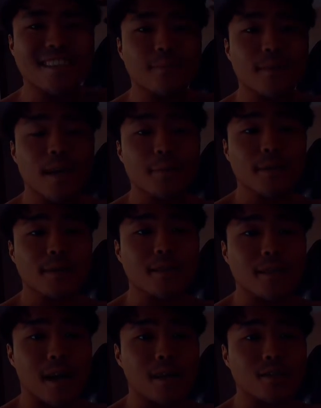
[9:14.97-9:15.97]
to be able
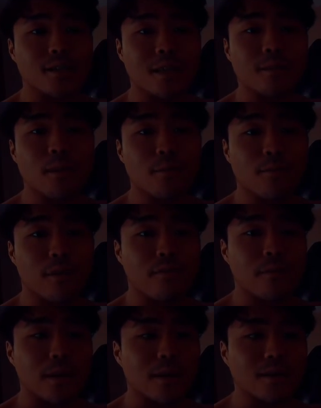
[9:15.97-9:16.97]
to actually keep up with
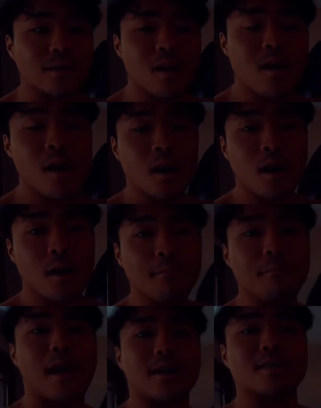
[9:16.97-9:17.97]
everyone else.
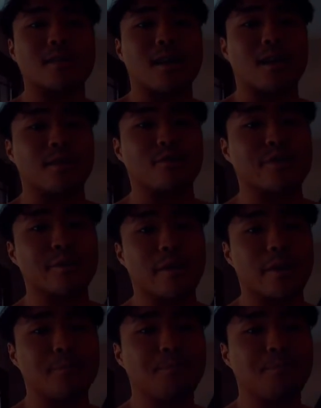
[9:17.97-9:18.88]
Max and I do swim.